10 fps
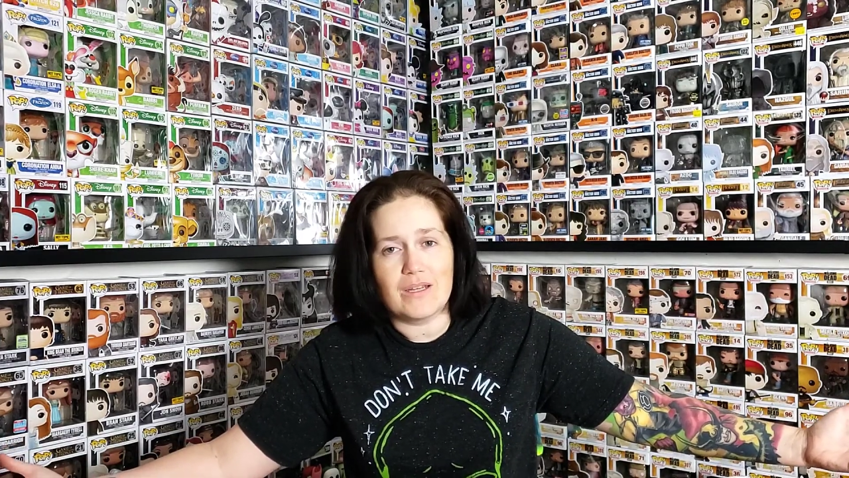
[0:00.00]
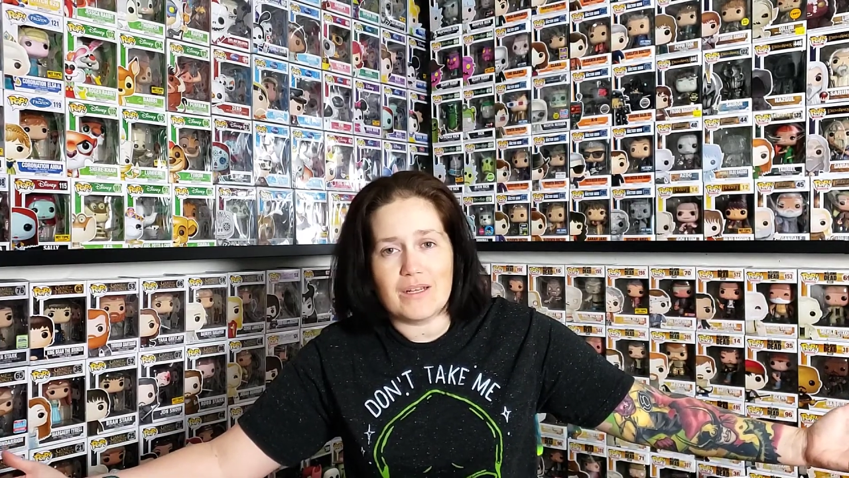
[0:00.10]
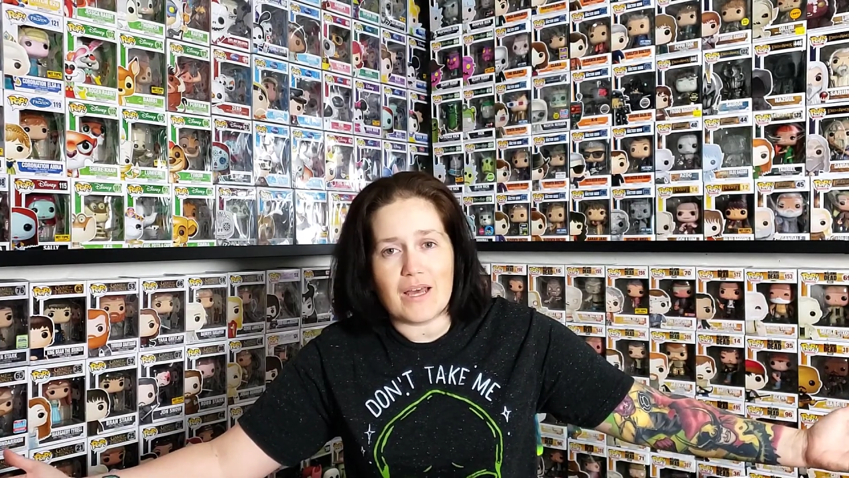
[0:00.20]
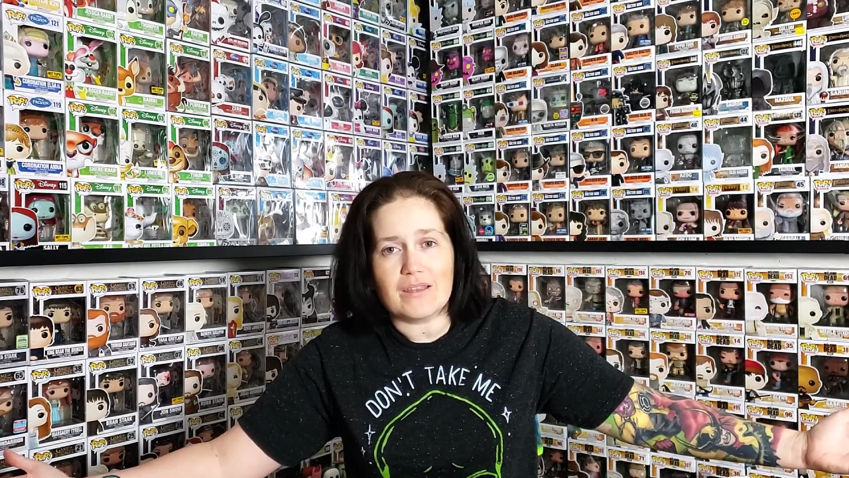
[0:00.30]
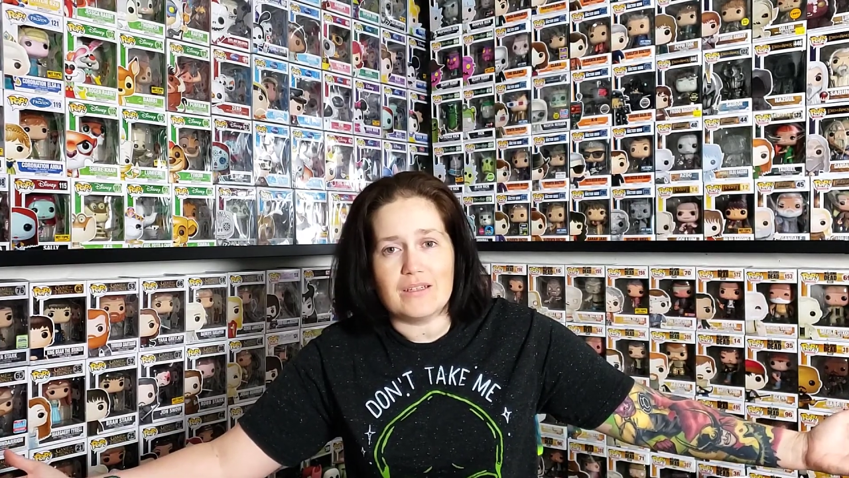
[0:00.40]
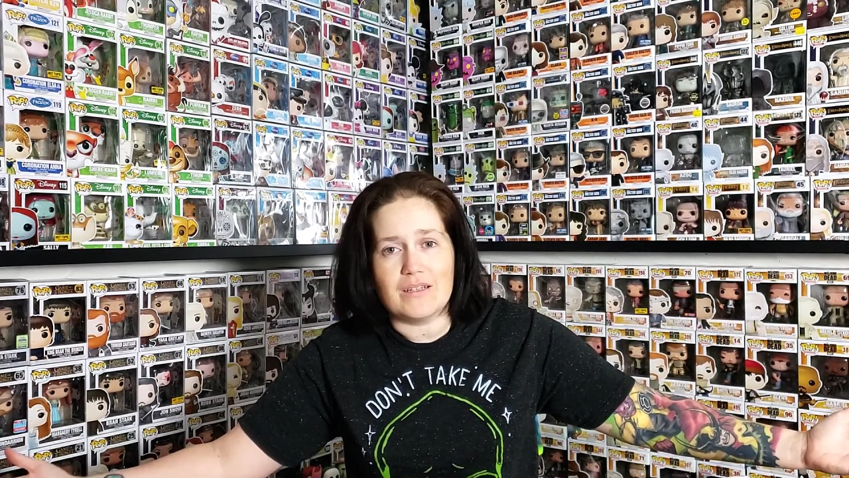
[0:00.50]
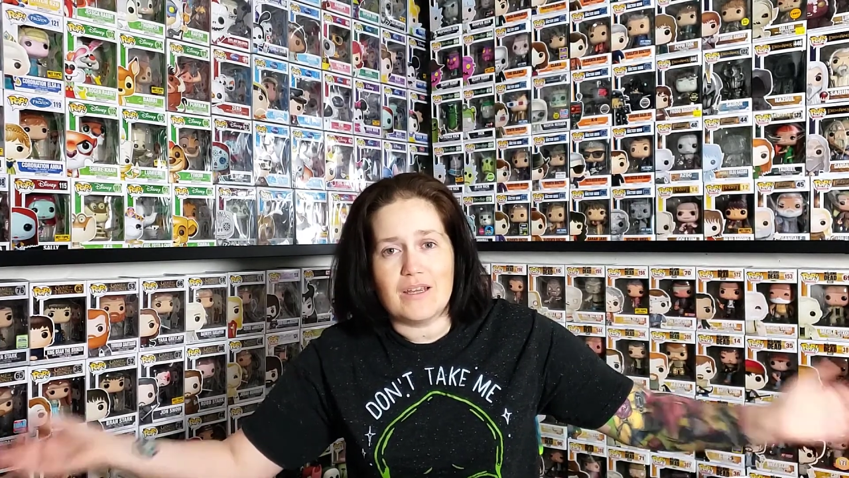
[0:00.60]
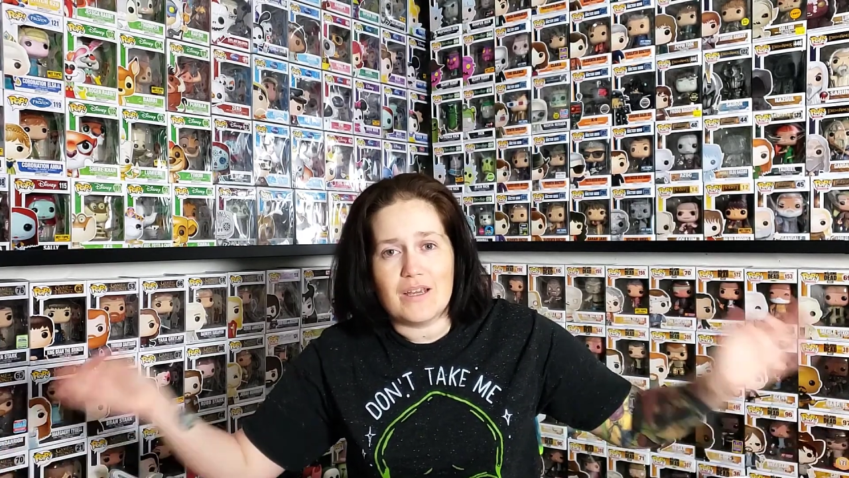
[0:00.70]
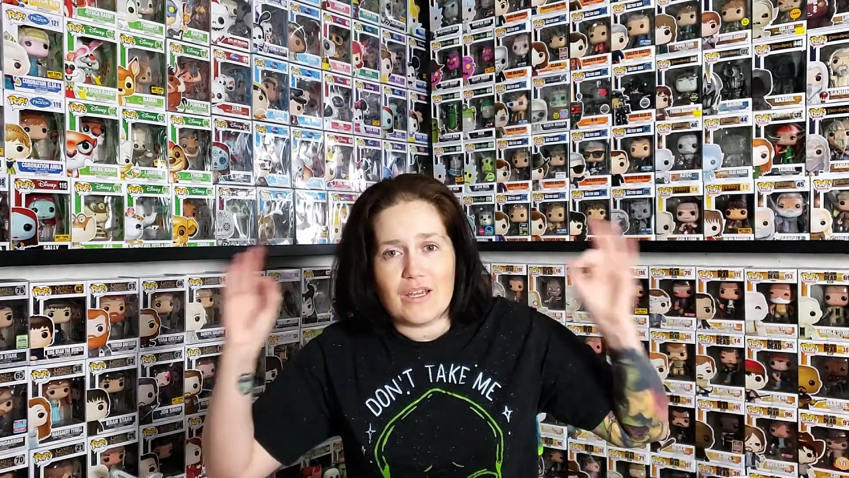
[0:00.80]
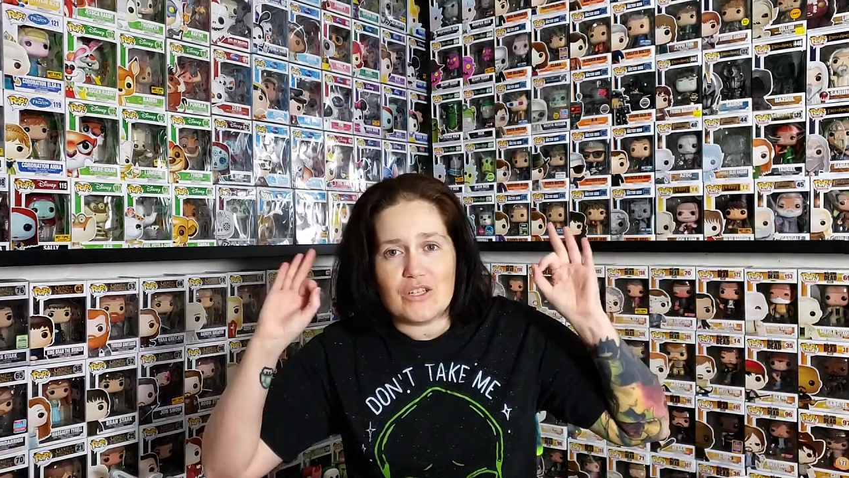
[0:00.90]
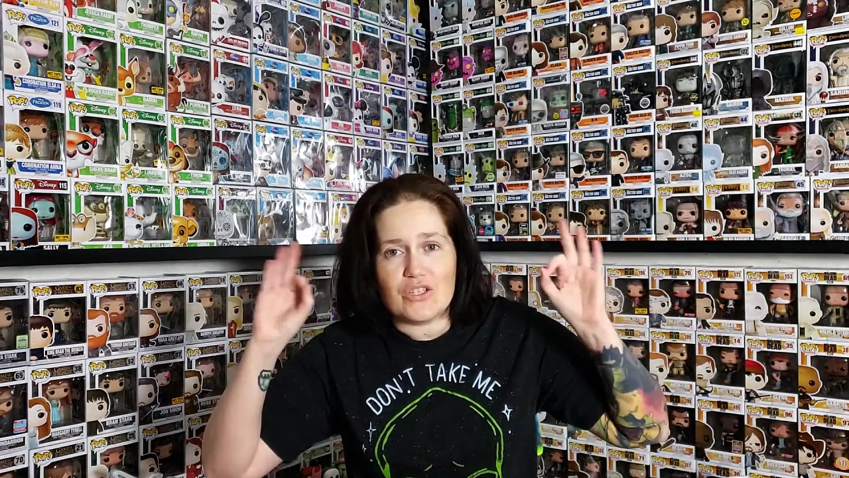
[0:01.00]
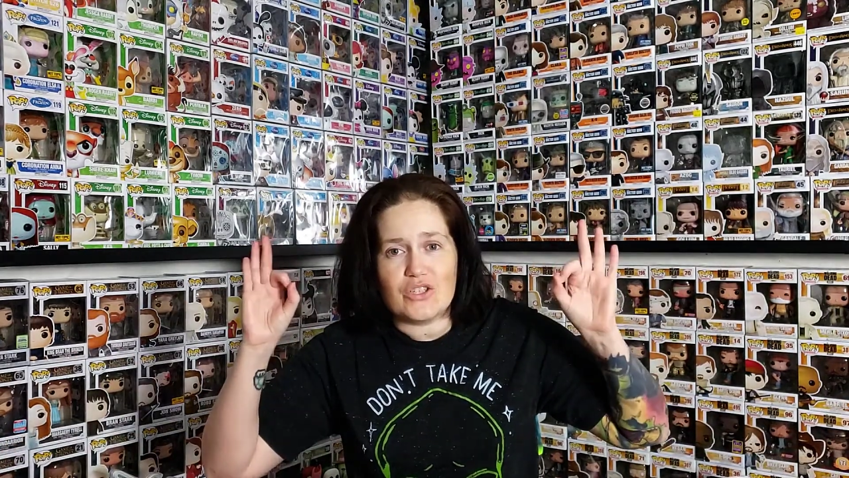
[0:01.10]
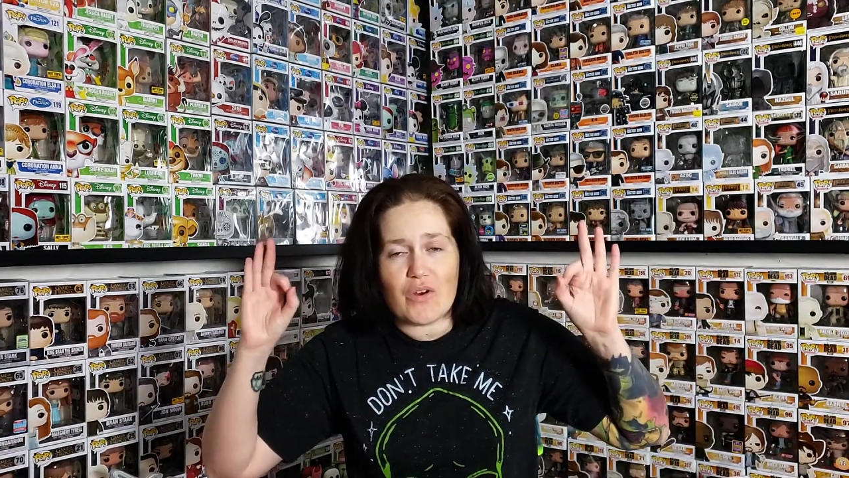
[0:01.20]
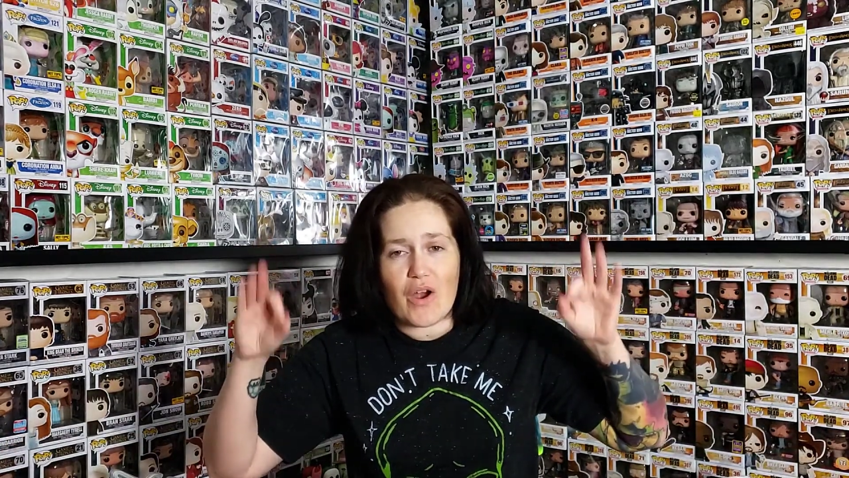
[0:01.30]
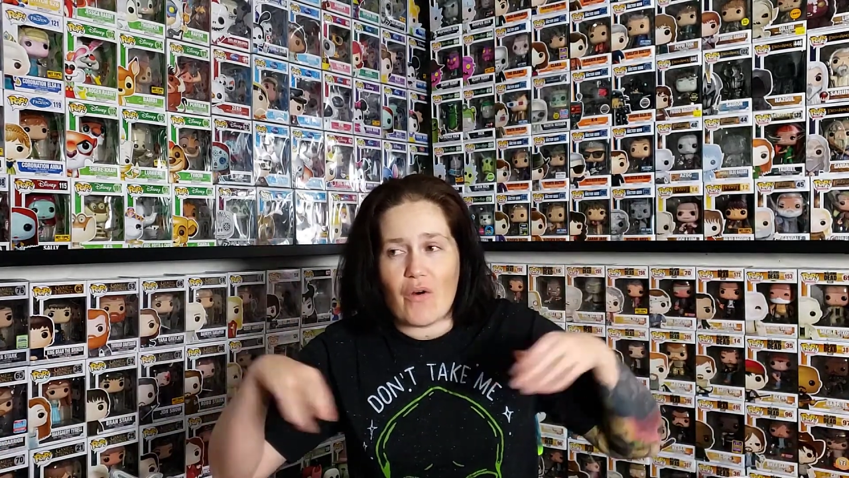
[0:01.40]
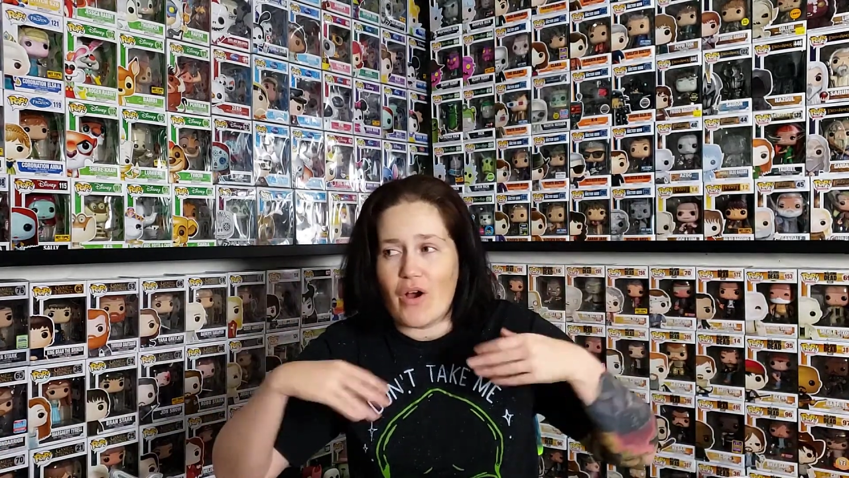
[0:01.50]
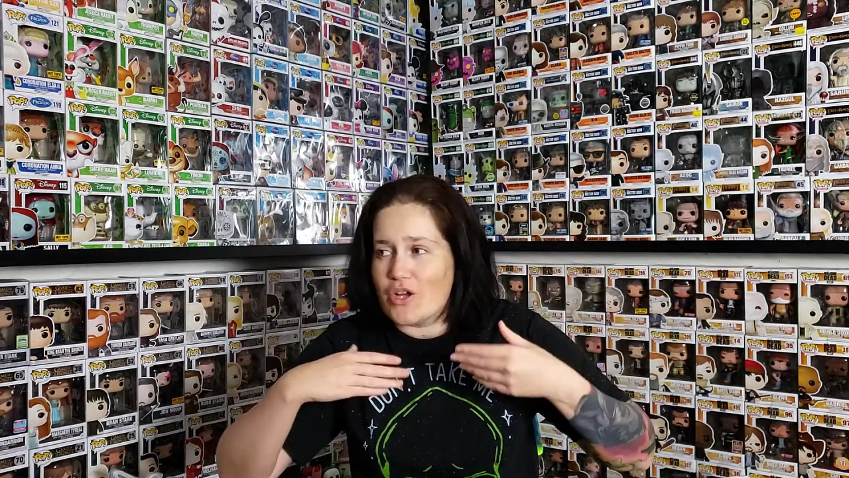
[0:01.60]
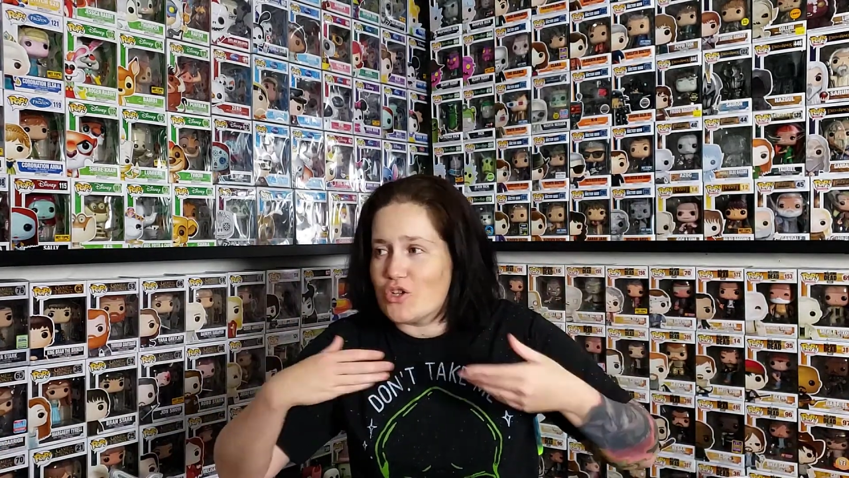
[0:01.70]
Nothing. Zero.